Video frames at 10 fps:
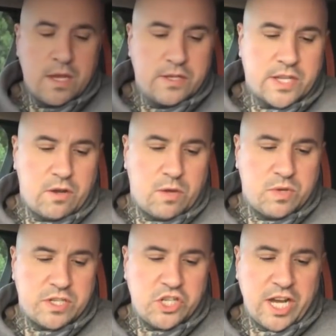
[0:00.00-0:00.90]
So there
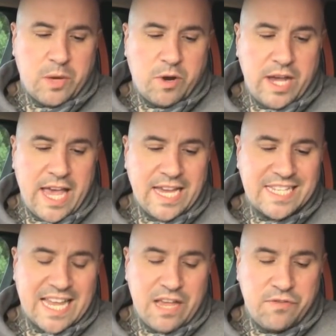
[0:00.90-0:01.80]
was a Jaguar
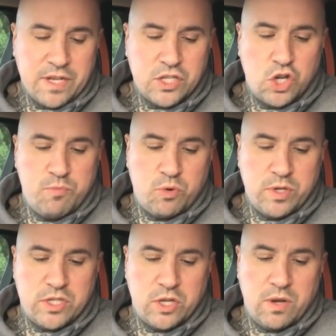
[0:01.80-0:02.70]
XF
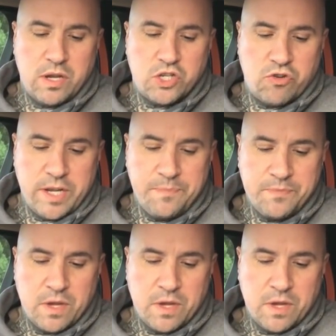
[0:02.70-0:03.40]
2.2 luxury,